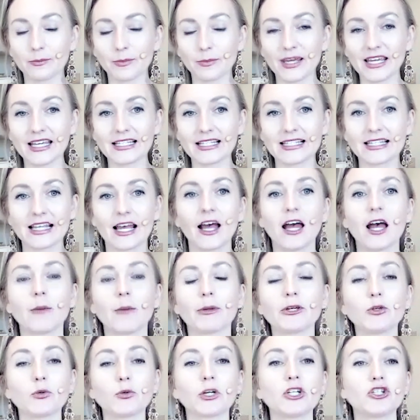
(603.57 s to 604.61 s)
piece,
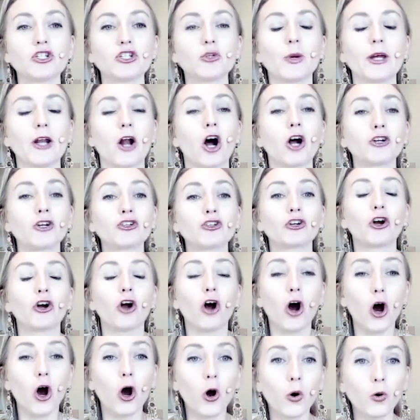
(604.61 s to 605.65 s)
but you can do it on your
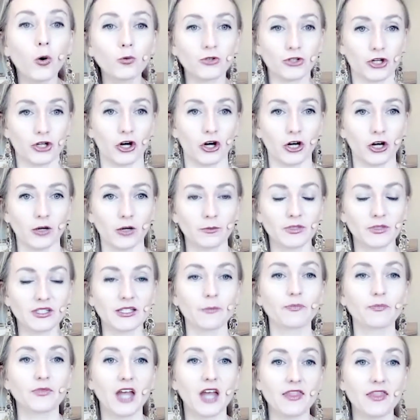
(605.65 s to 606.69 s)
own terms.
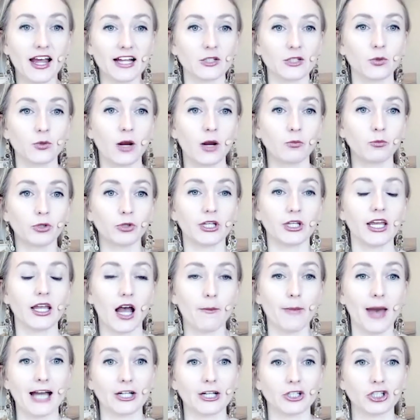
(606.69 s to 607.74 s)
And that's what I'm really
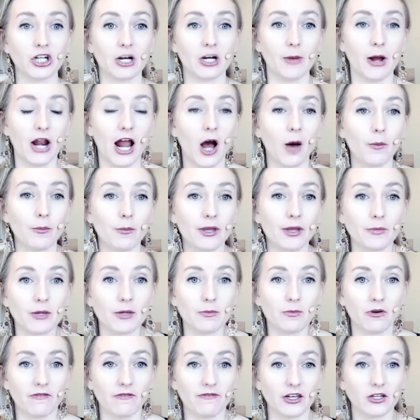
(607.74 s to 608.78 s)
passionate about helping
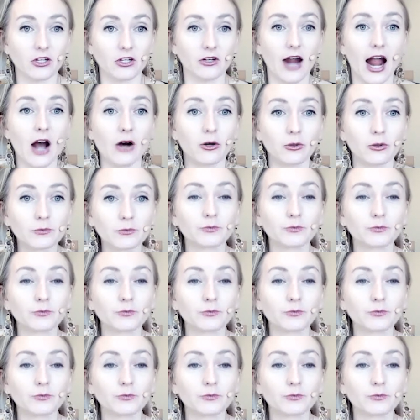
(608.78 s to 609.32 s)
people figure out.